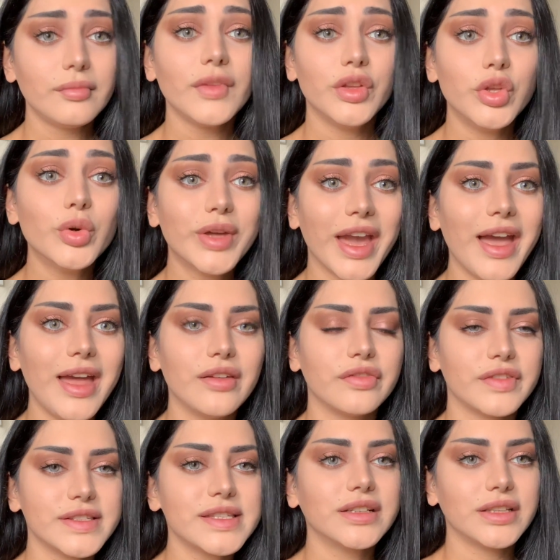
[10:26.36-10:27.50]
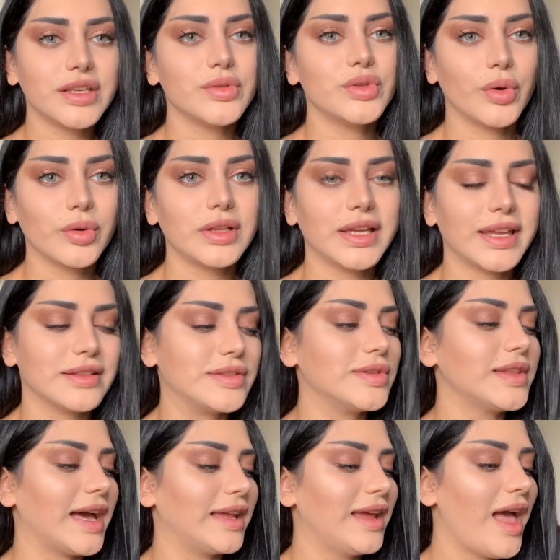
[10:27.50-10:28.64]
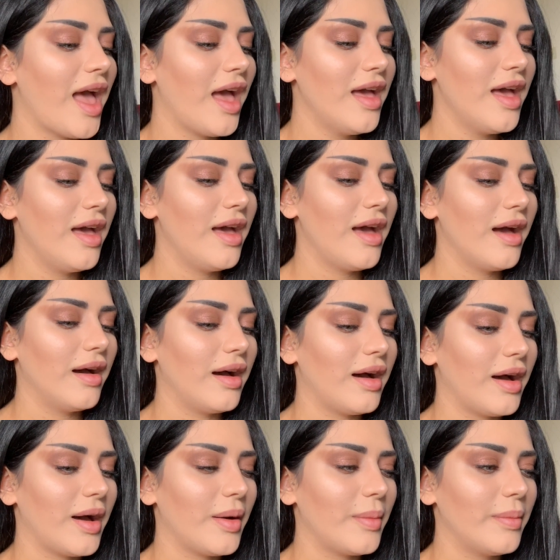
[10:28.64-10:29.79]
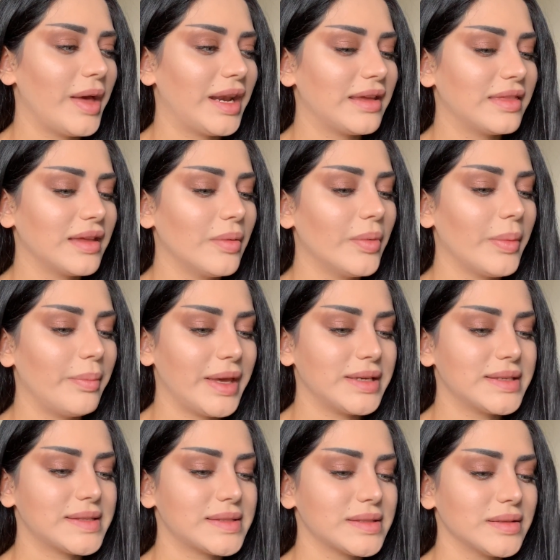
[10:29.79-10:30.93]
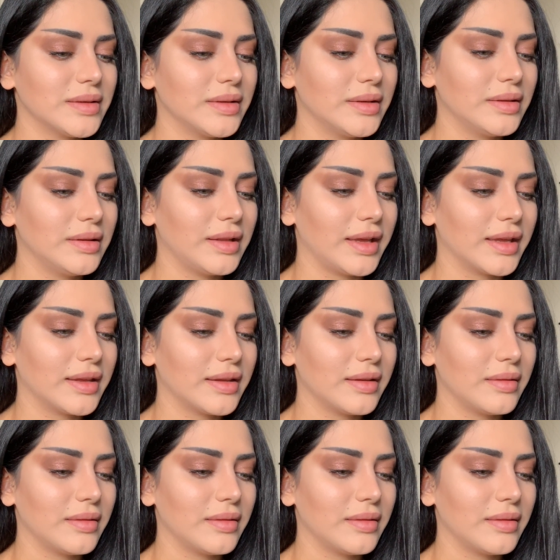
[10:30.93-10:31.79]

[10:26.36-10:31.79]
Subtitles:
you can. Physically, you totally can do that. And I think what makes, like,